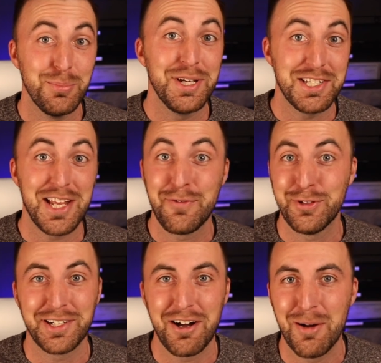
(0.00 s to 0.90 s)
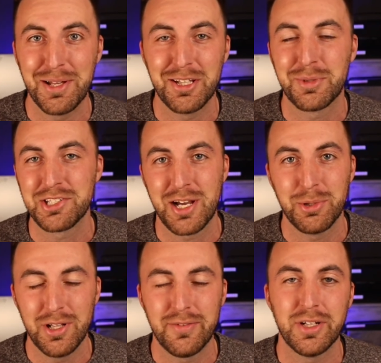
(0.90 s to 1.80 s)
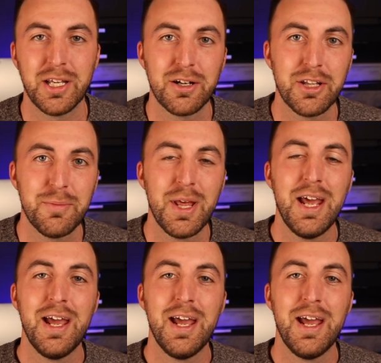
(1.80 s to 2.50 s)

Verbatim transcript: please definitely comment them, because I would love to hear them.